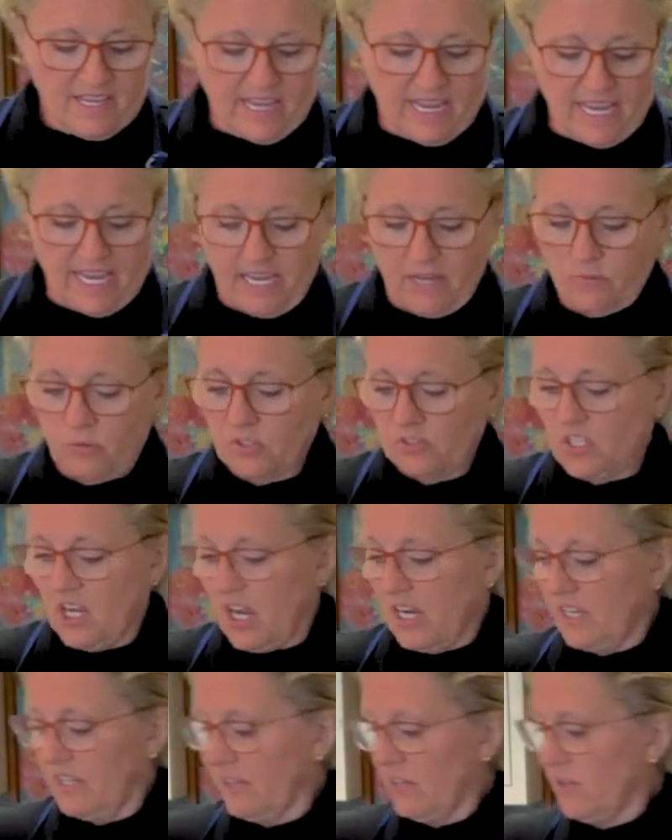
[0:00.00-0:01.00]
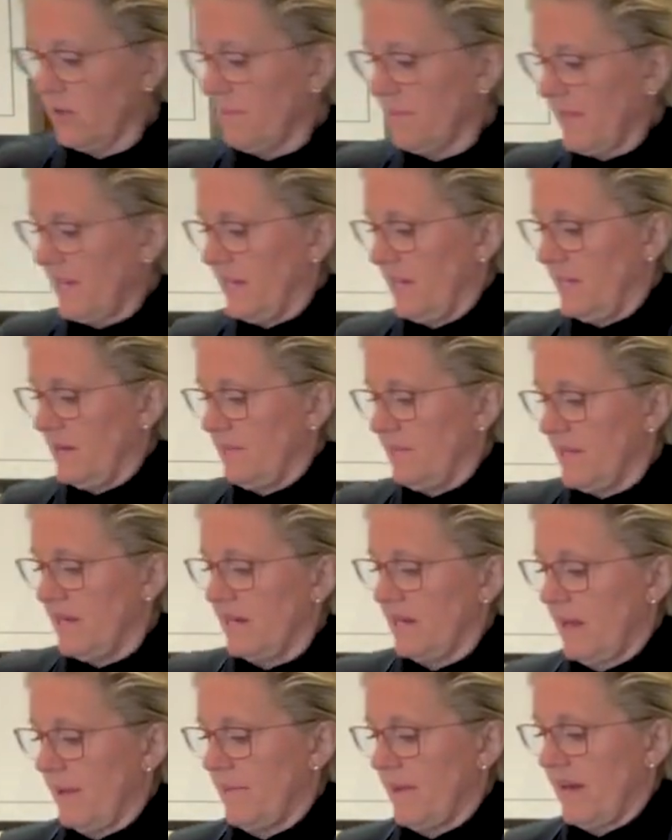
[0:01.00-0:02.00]
And we'll talk a little bit in a
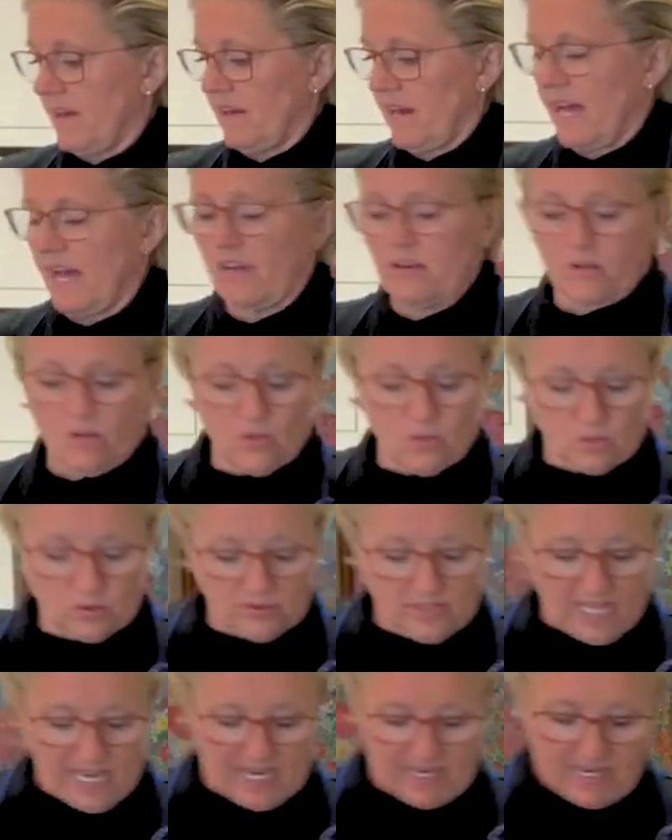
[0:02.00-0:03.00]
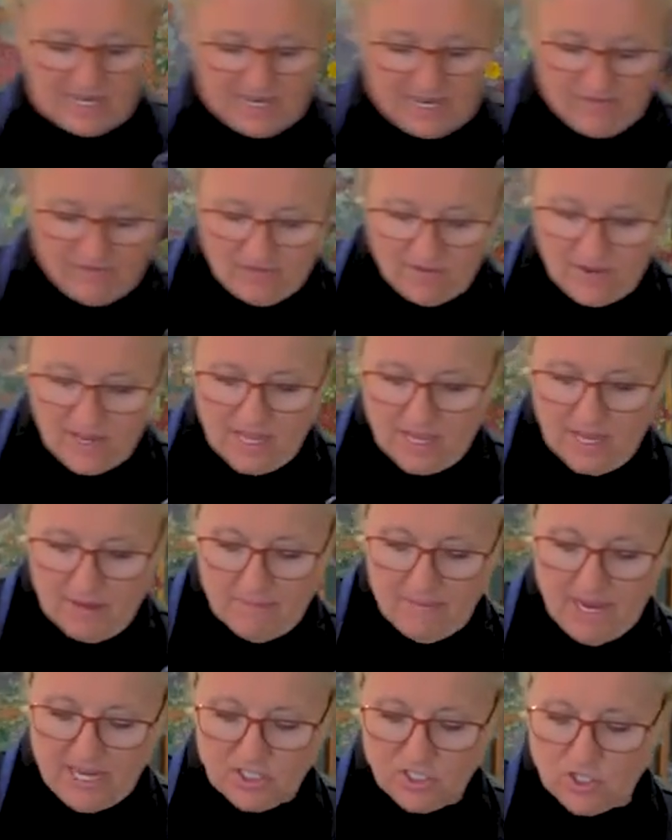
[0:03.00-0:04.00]
minute about how to hold that knife.
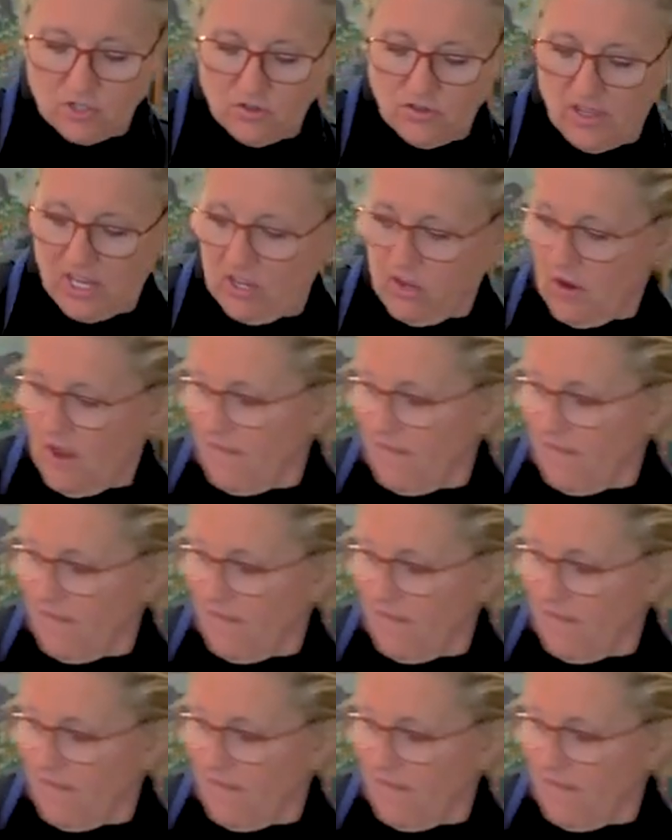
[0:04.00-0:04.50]
Make sure that you